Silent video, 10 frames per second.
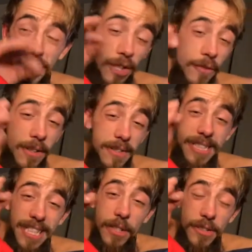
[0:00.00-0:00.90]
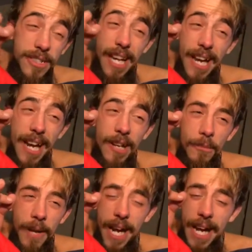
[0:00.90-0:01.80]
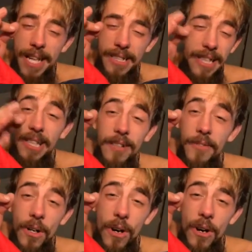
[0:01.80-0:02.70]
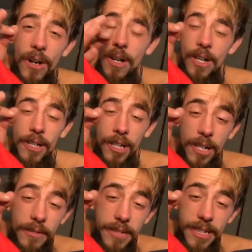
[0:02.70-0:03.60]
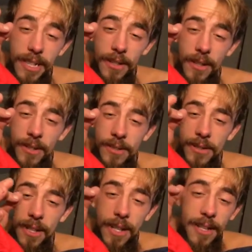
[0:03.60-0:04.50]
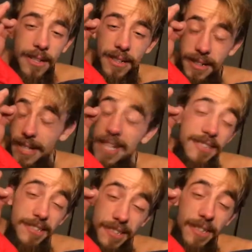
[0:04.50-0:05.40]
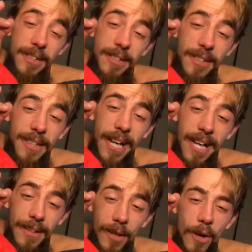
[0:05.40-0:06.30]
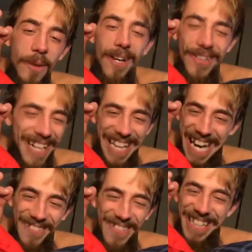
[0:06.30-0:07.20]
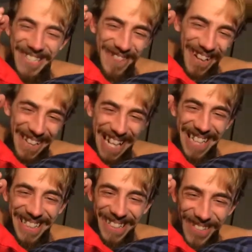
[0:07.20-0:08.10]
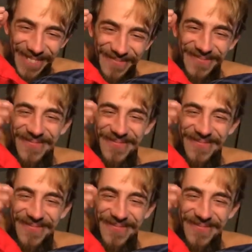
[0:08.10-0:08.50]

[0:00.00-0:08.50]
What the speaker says: So if you ever see those Say Hail bags, any of y'all ever see those? That's just good. Cantaloupe, hell yeah, can't forget about cantaloupe.